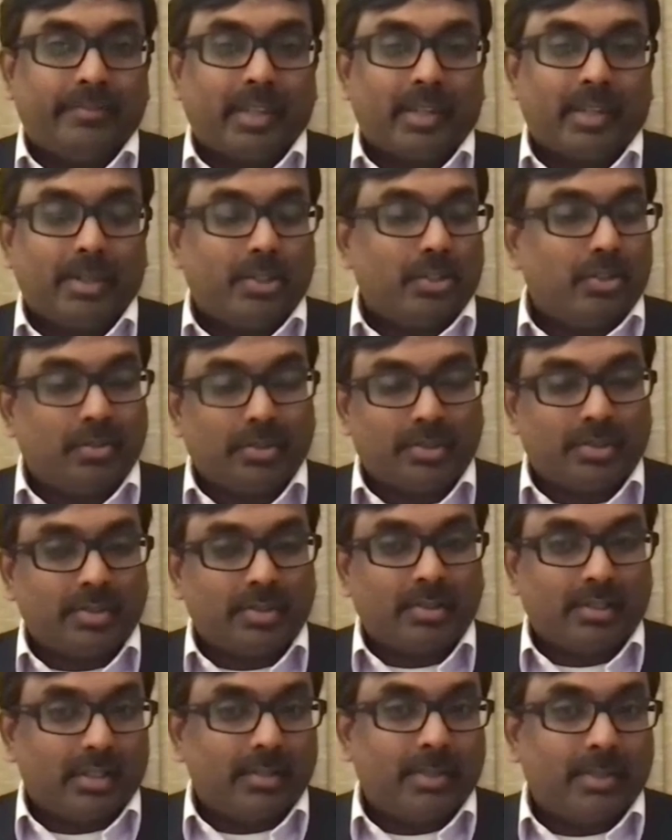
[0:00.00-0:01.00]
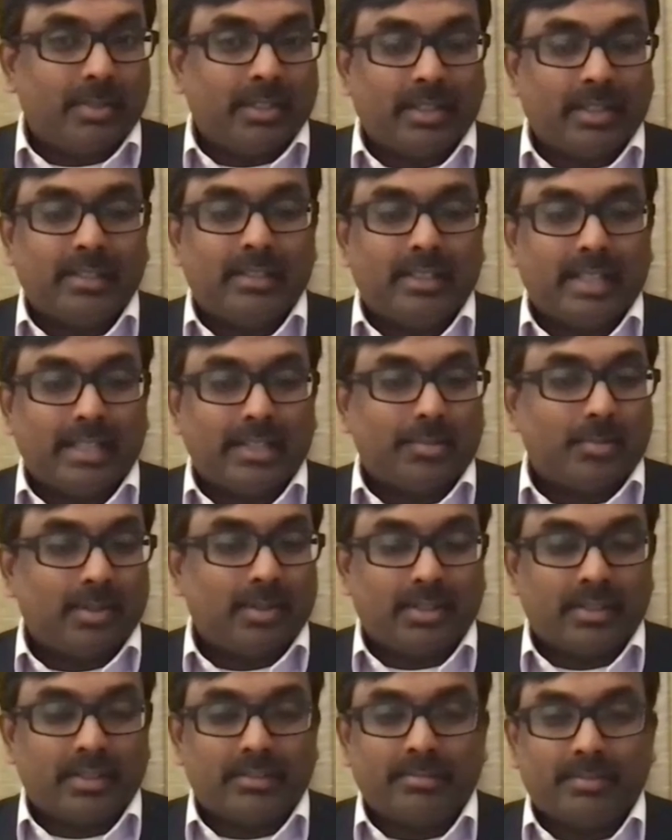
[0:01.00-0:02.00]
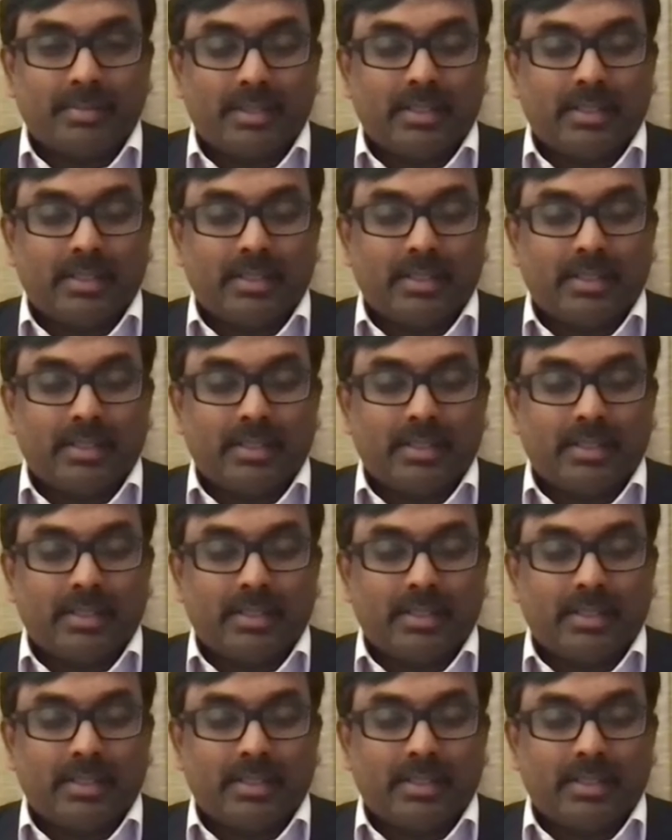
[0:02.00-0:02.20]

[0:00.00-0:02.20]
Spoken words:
but you could still limit. And that's where